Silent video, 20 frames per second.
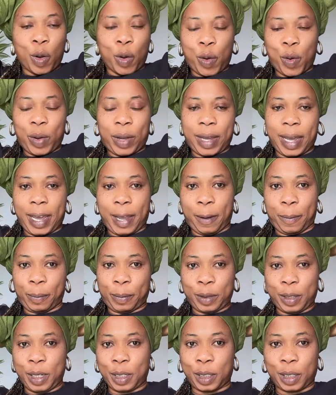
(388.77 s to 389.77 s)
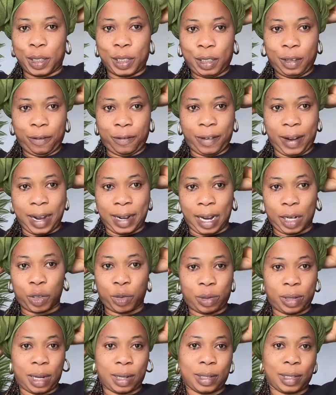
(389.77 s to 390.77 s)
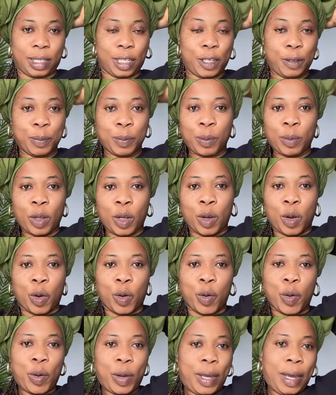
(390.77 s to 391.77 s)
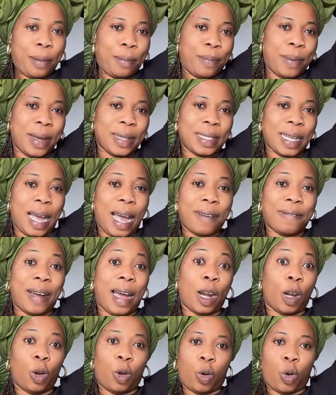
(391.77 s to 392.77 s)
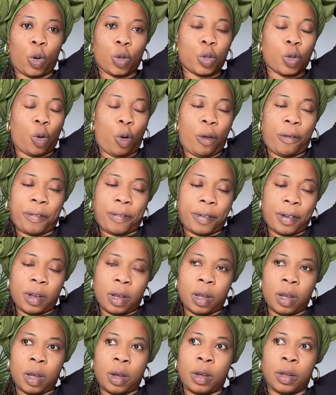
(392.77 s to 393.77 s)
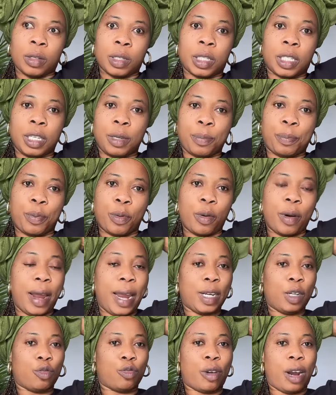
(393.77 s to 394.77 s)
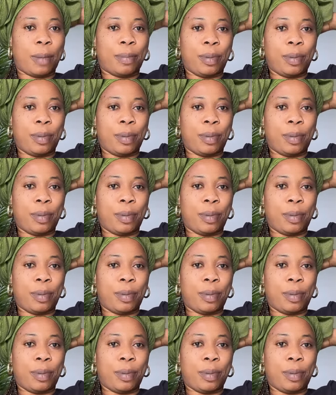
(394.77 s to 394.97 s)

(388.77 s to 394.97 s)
Okay, this is the final. As you can see, okay, best have a lot of simple head wrap